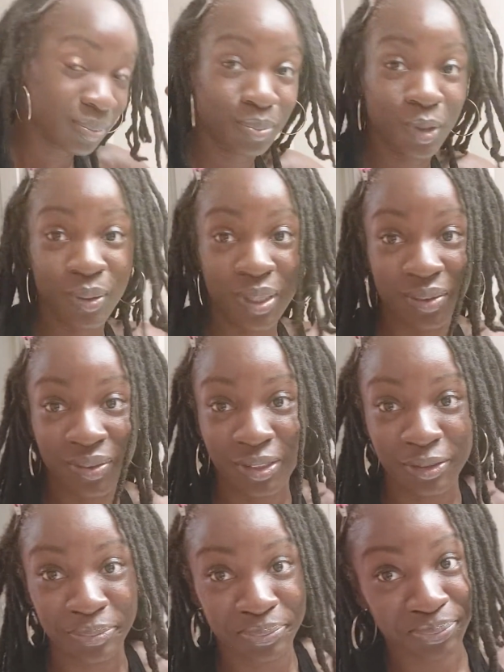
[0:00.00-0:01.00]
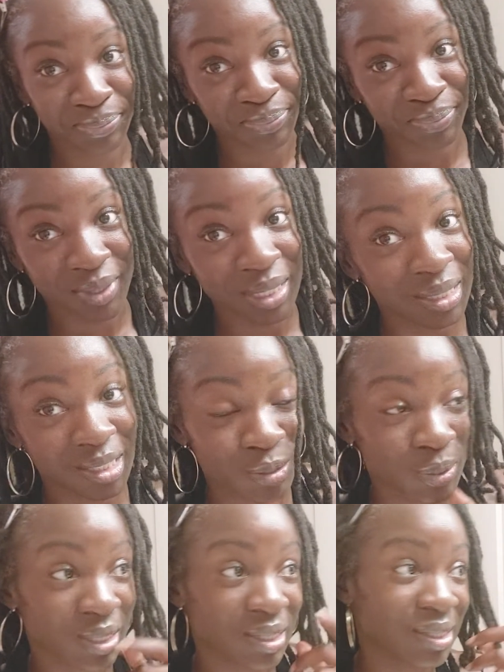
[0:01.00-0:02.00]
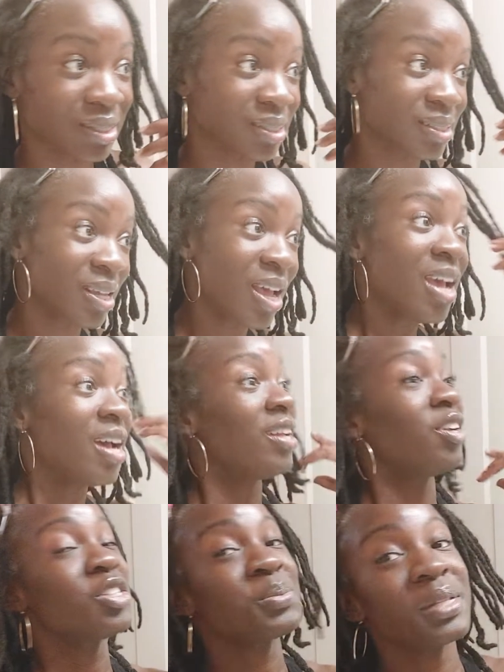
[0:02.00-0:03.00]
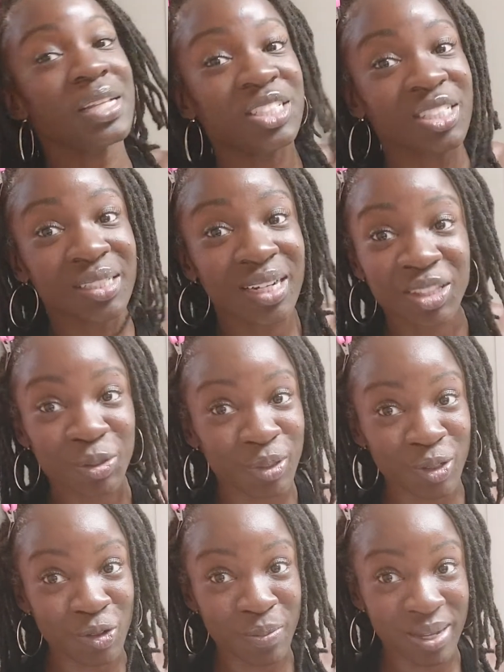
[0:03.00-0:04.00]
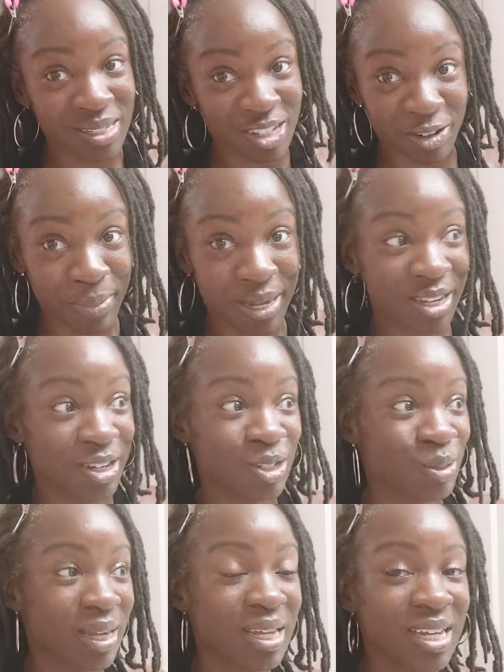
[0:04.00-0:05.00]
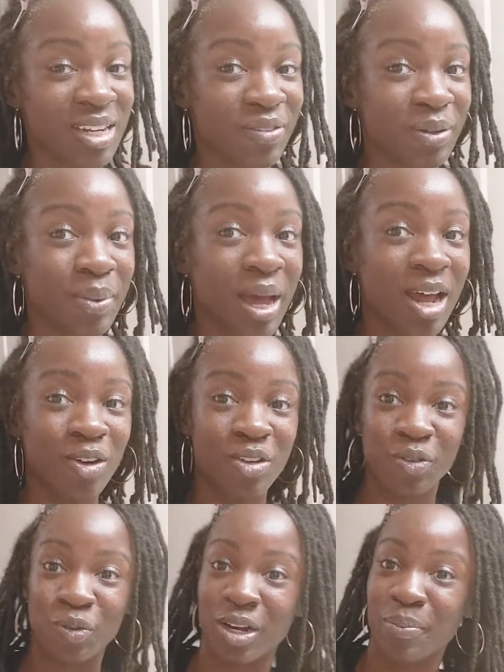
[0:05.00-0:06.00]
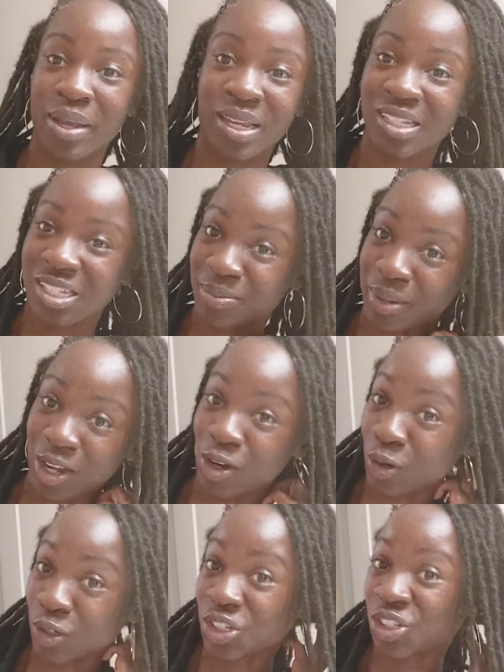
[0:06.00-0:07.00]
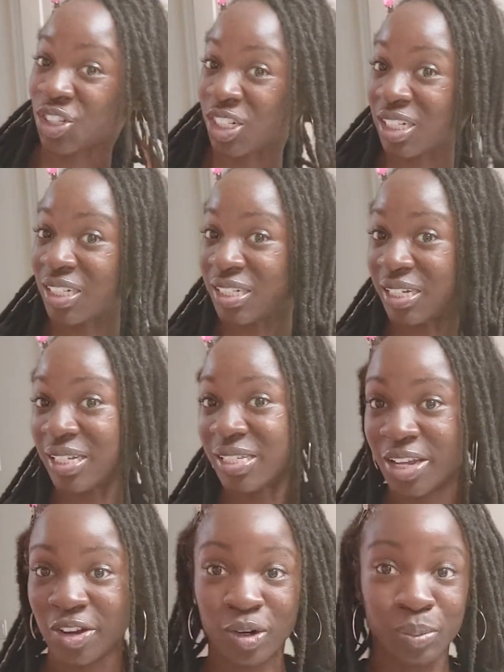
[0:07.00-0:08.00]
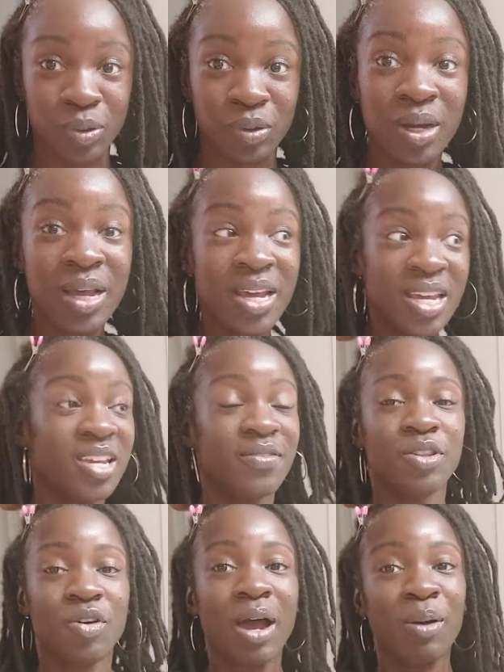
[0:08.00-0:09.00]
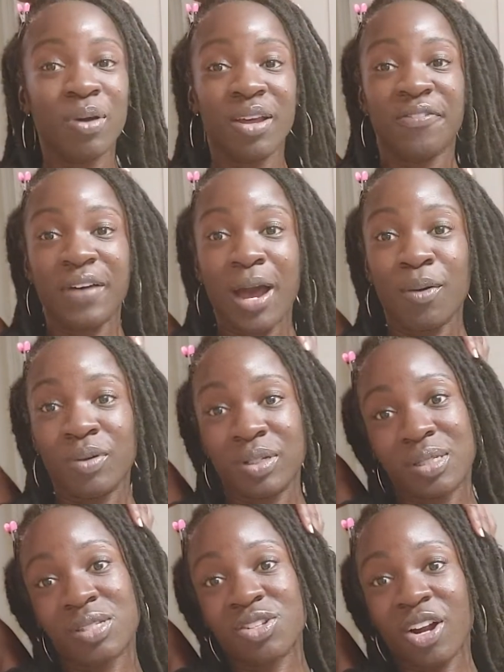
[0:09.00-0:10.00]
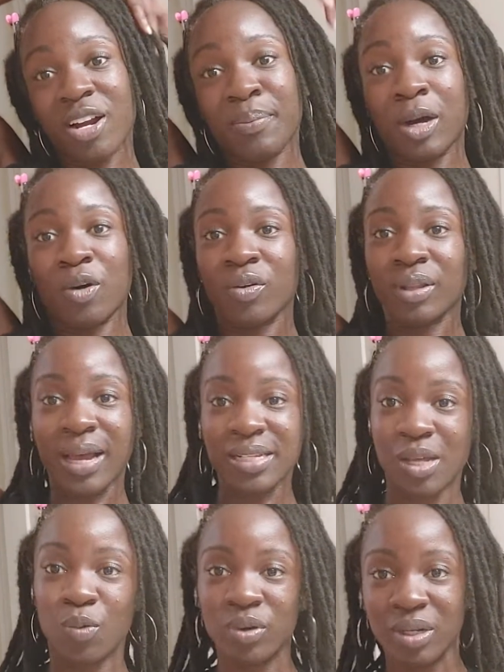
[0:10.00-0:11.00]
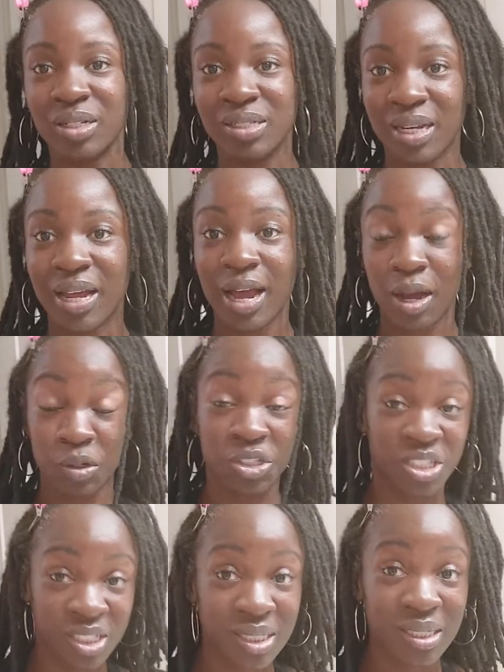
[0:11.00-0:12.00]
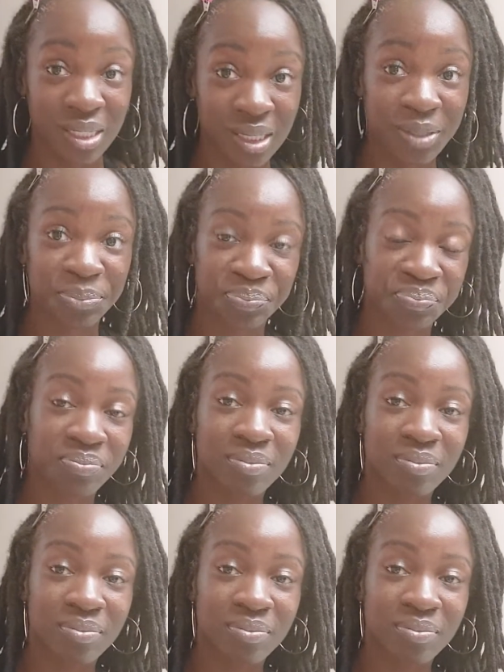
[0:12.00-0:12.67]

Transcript: But whatever. It is what it is. And ultimately, she's not the one who messed up my hair, so I don't even want to make it seem like, oh, she did terrible. Even though if I was starting my own locks, I wouldn't have did it how she did it.